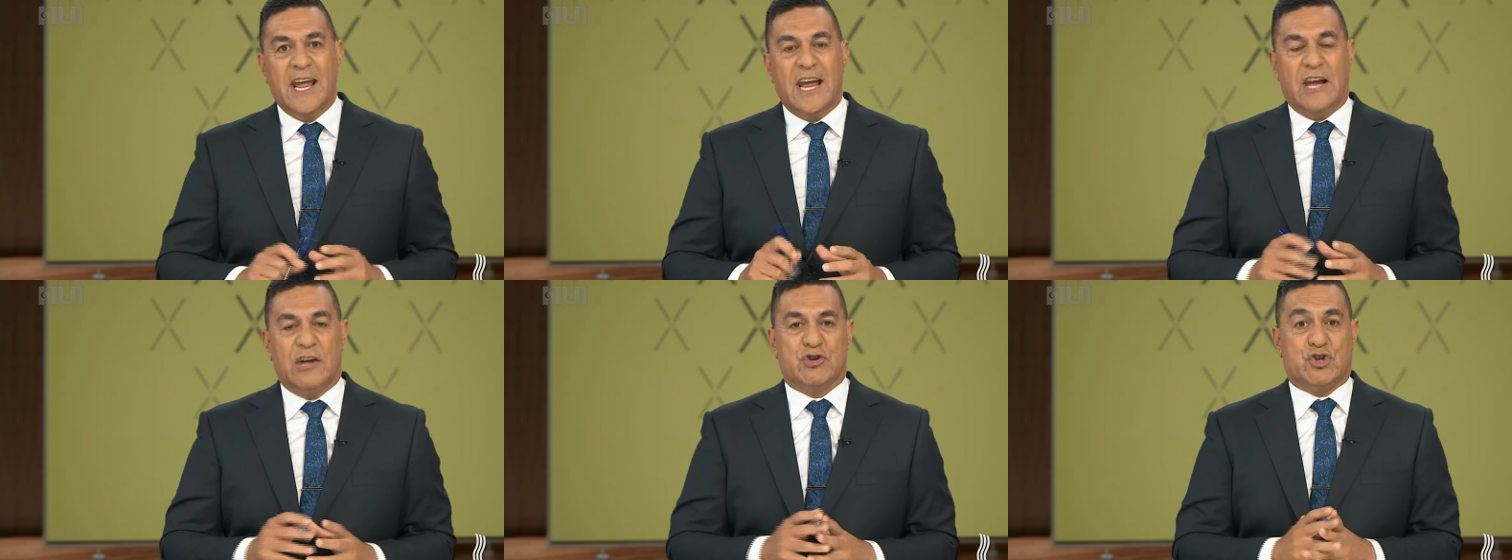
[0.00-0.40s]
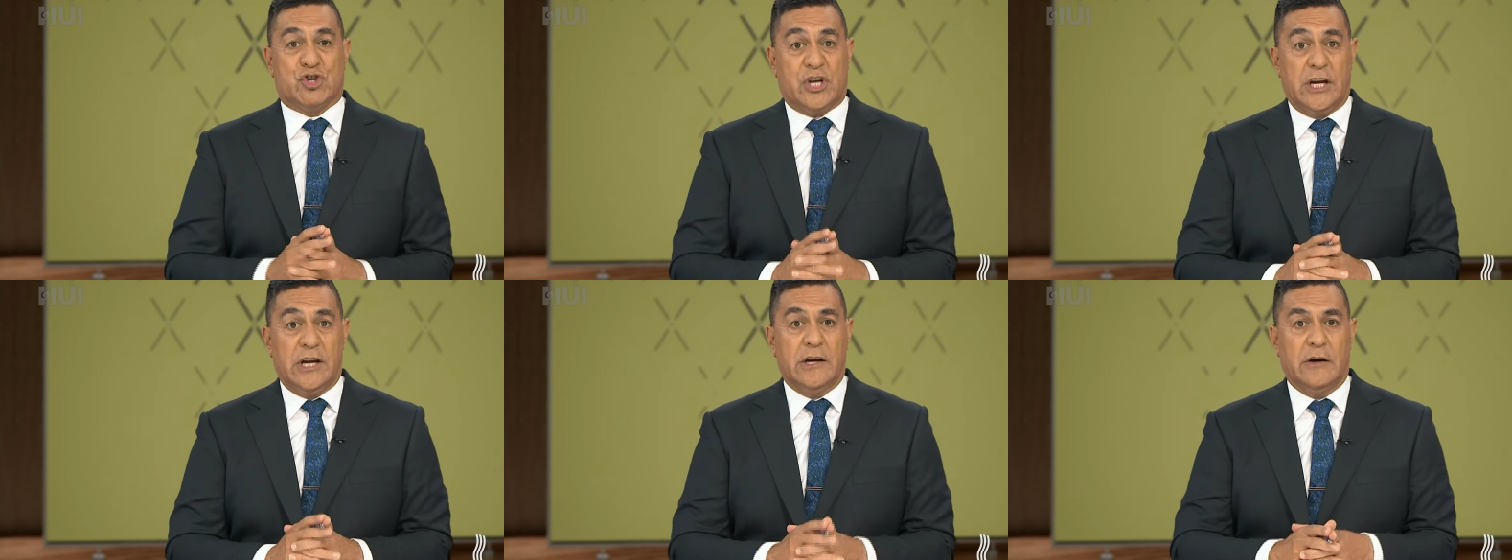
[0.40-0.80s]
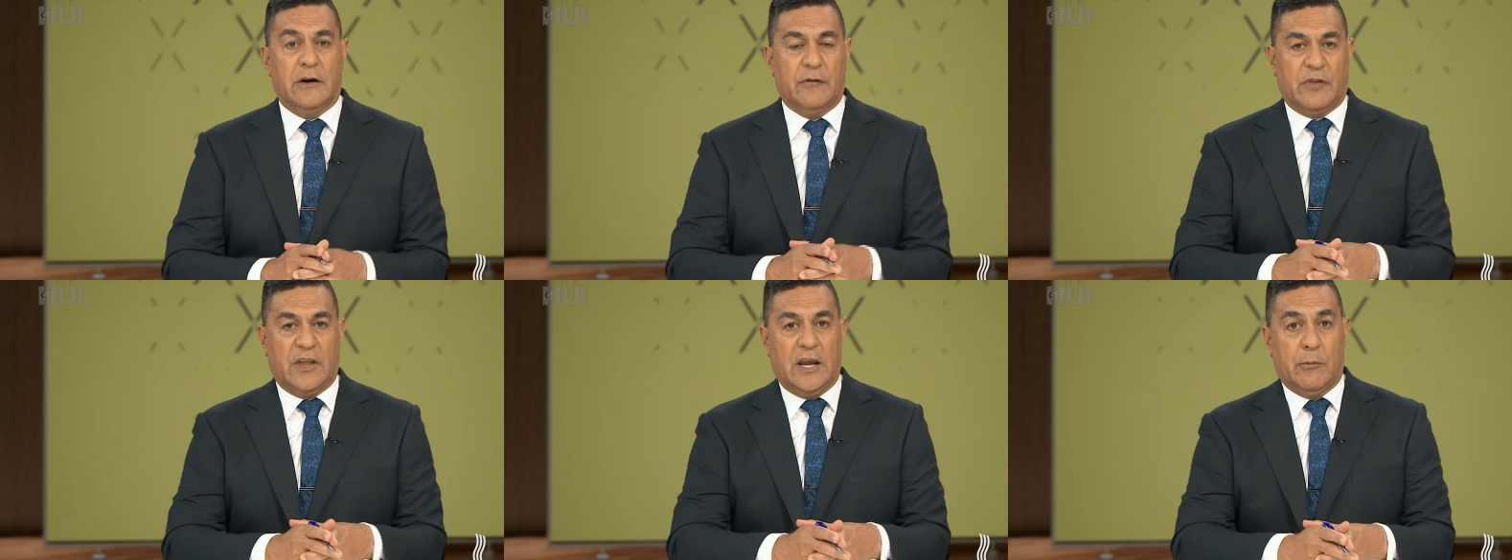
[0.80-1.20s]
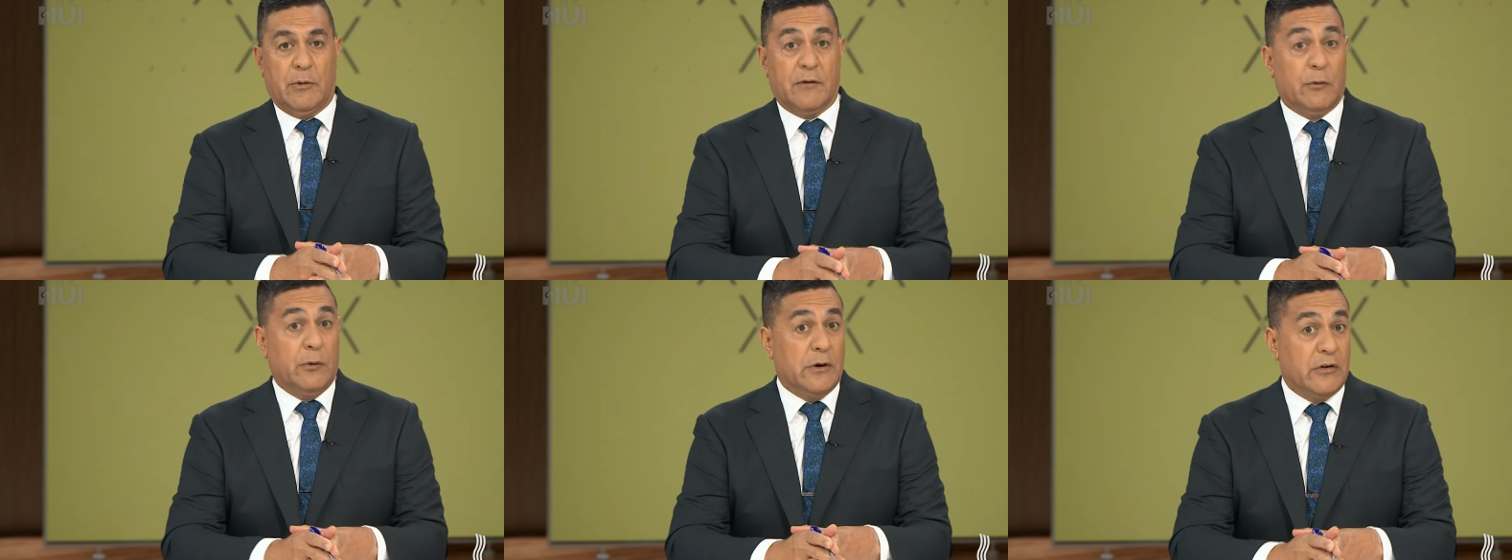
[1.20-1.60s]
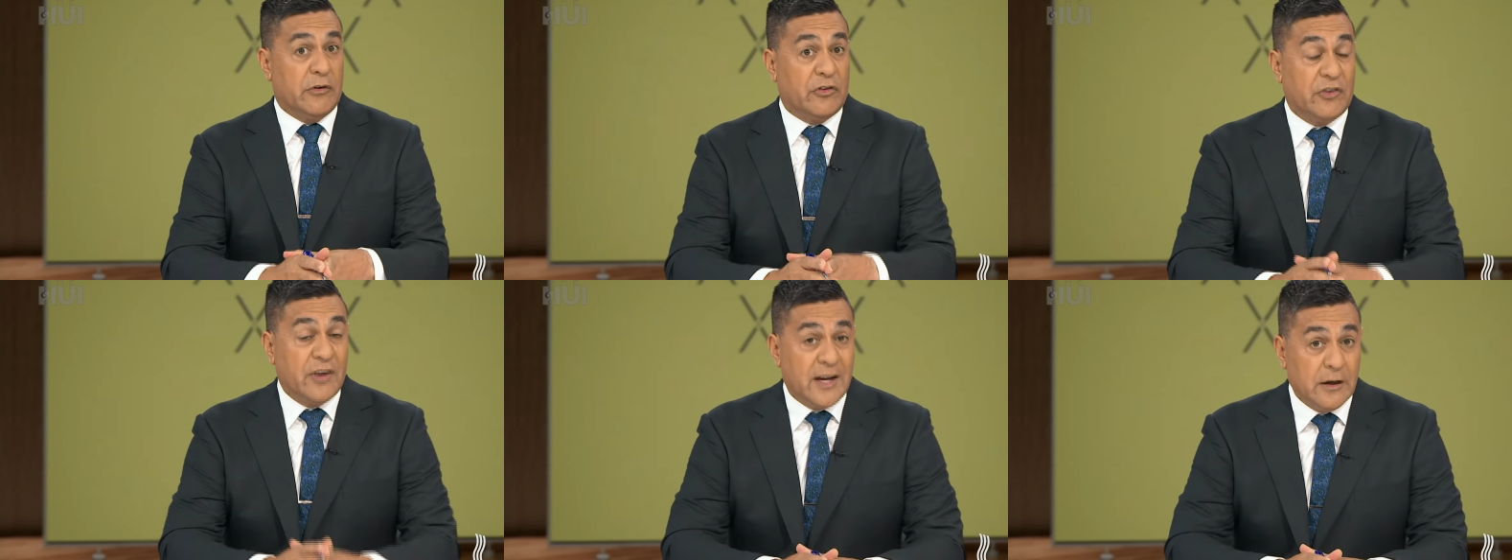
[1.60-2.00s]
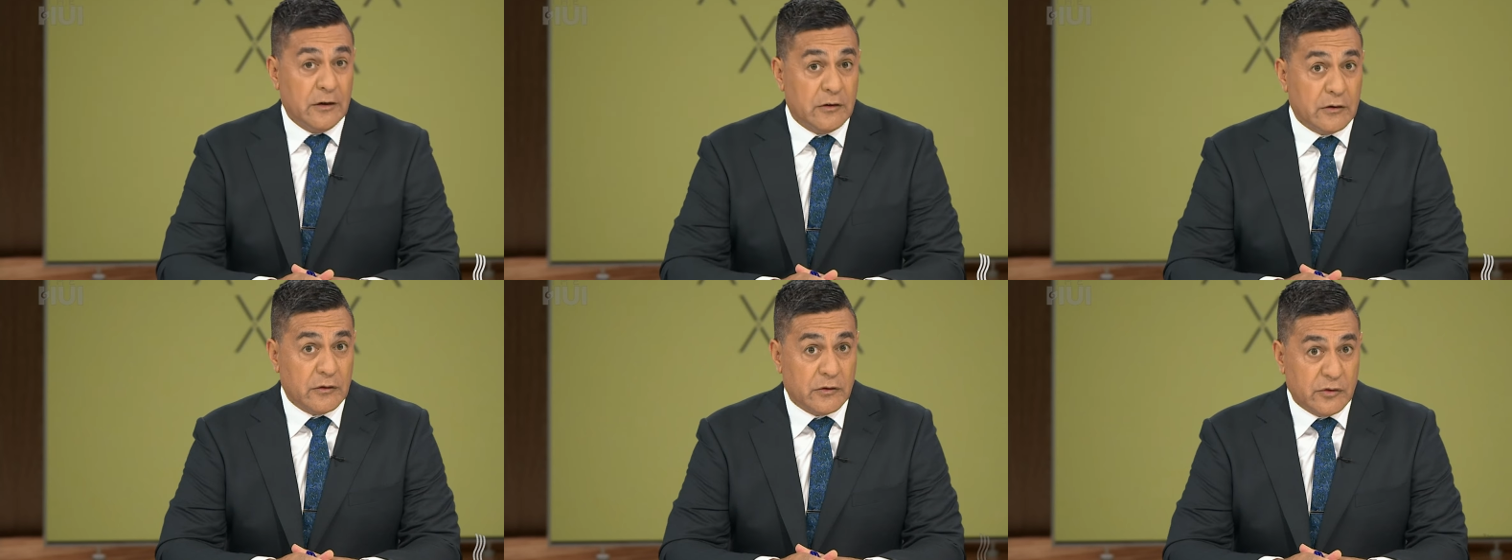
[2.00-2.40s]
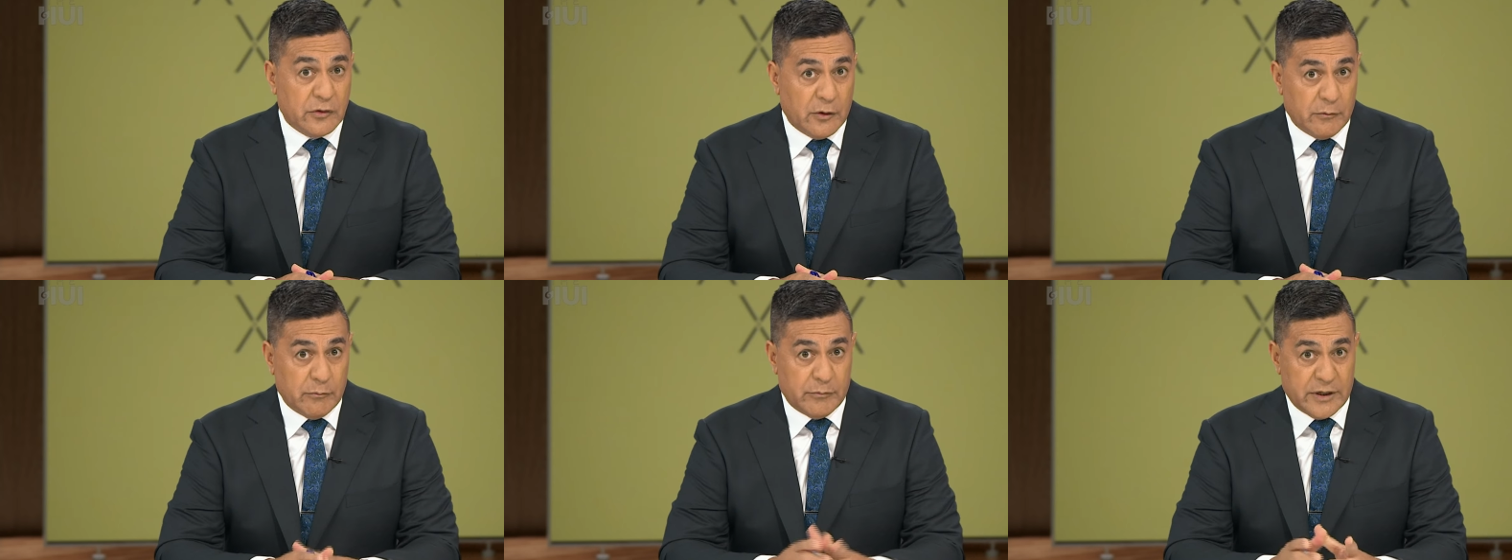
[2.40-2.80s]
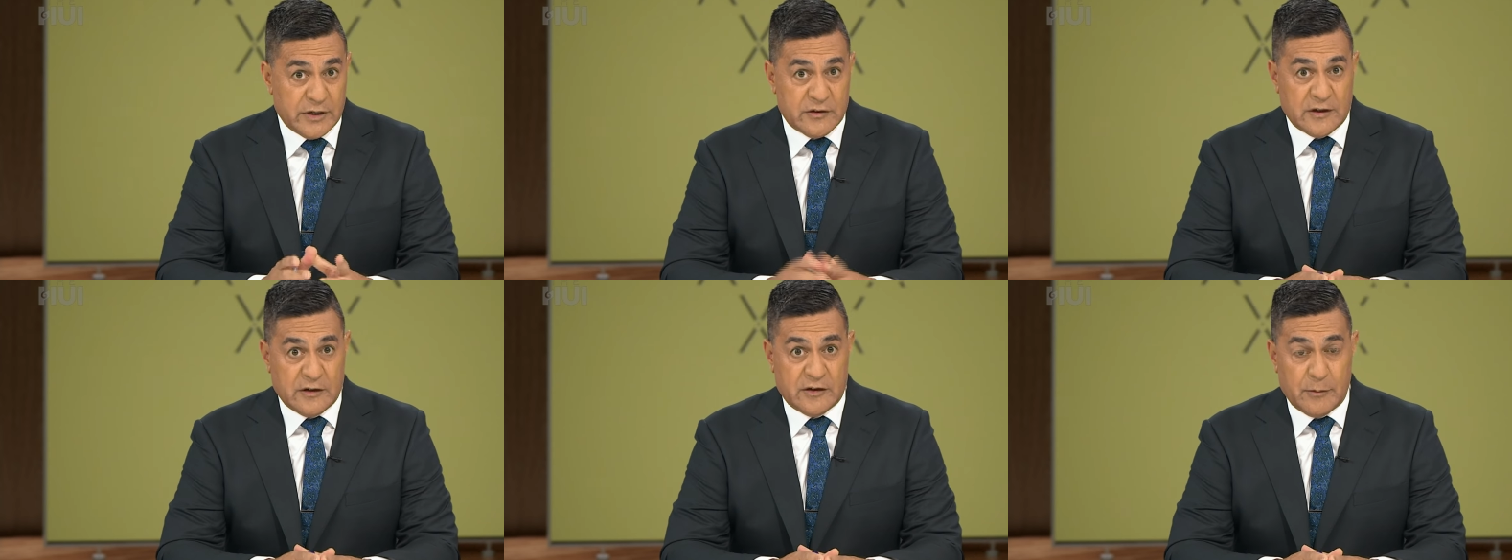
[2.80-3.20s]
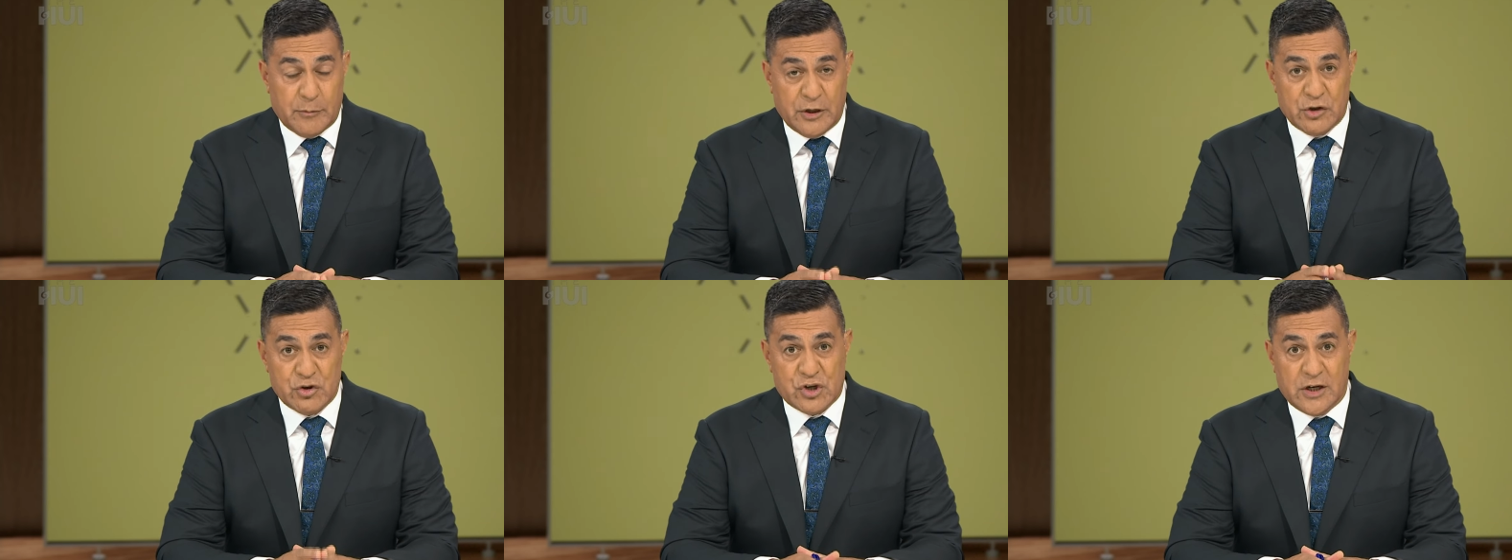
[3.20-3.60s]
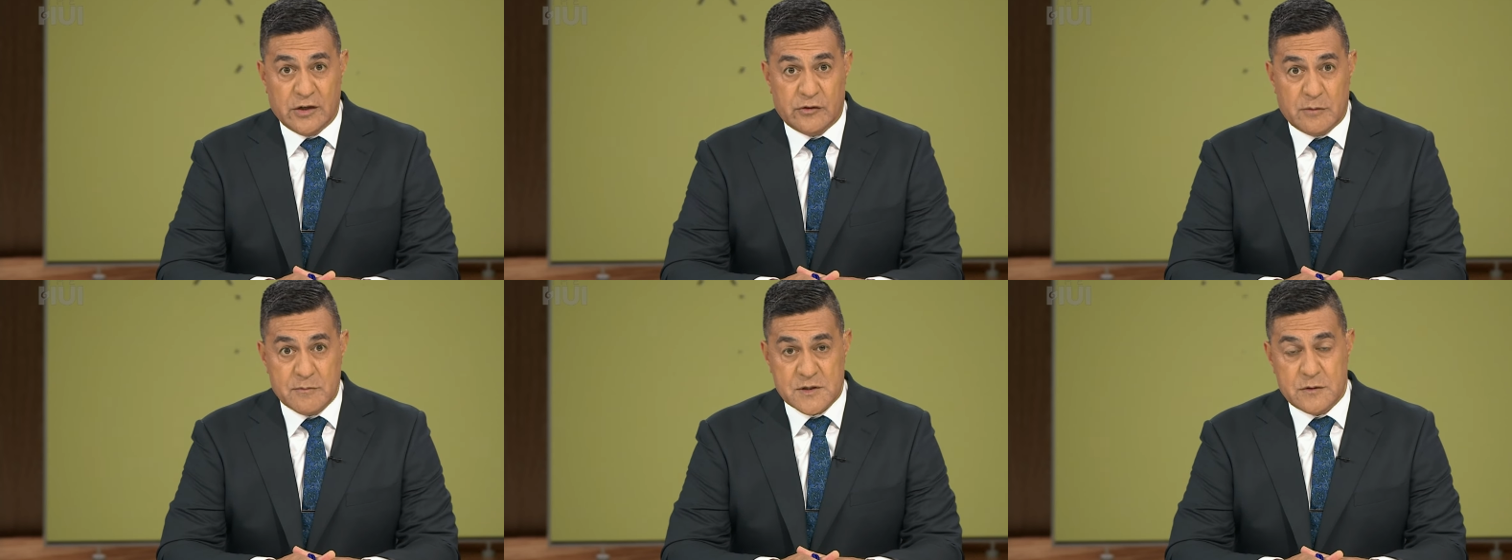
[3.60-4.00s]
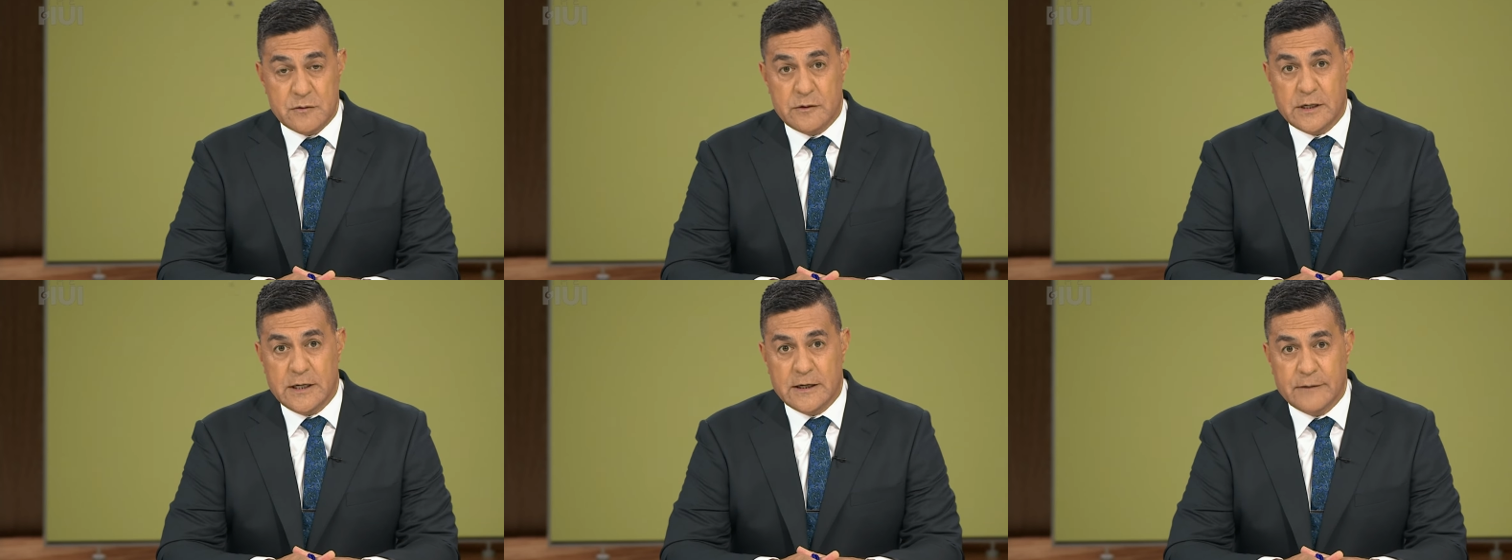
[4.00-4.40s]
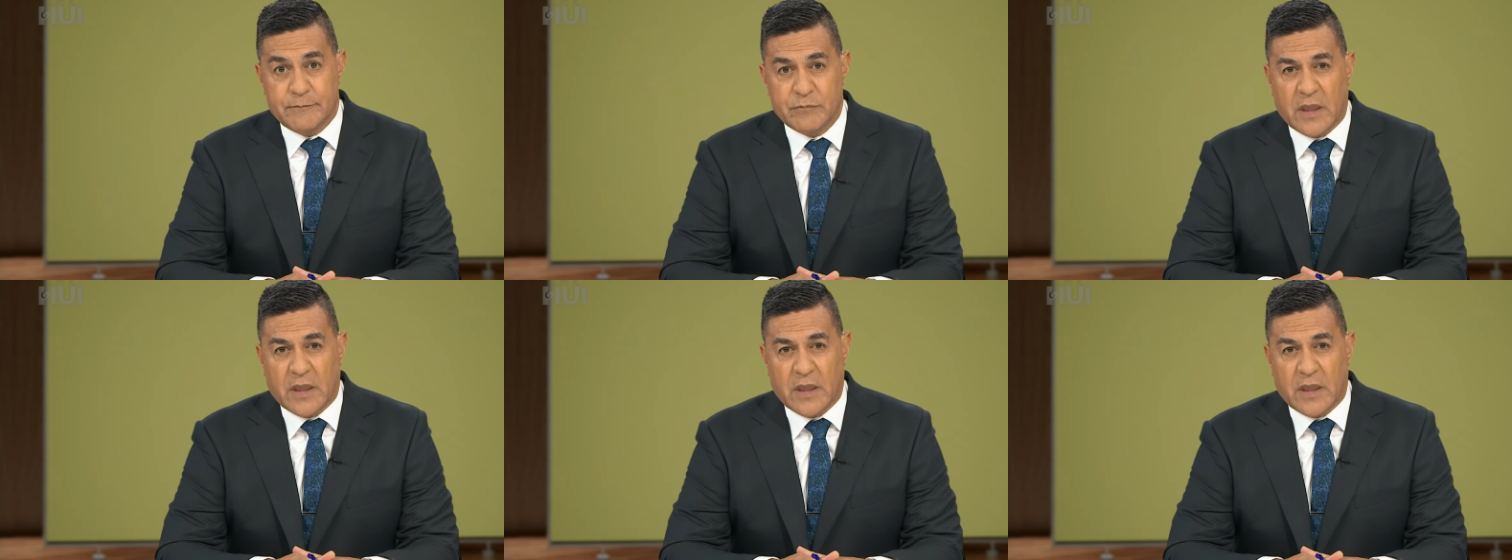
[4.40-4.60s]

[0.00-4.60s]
as chair of the iwi for his second term, beating Deputy Chair Thompson Hokianga.